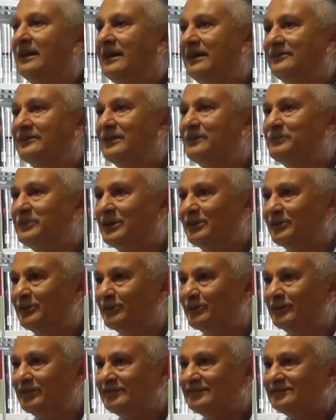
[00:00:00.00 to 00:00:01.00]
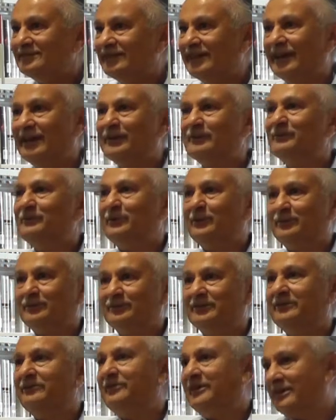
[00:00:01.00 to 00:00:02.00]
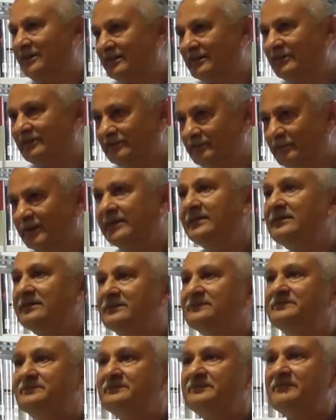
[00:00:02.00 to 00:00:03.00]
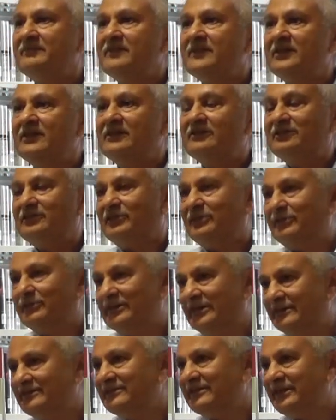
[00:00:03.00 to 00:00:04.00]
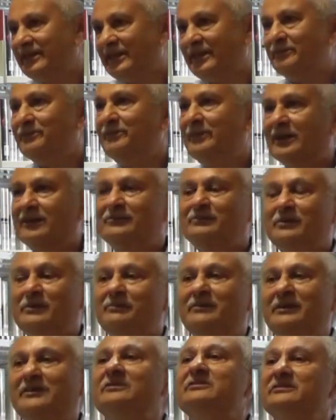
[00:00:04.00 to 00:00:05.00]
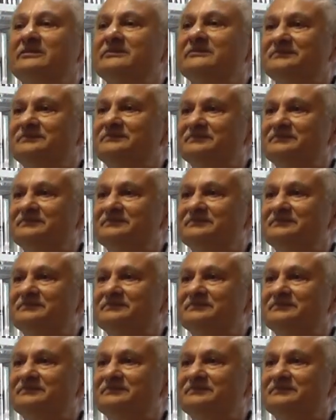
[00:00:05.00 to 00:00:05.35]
has something to gain from the federal government. Mm-hmm. So that's the name, Beltway Beast.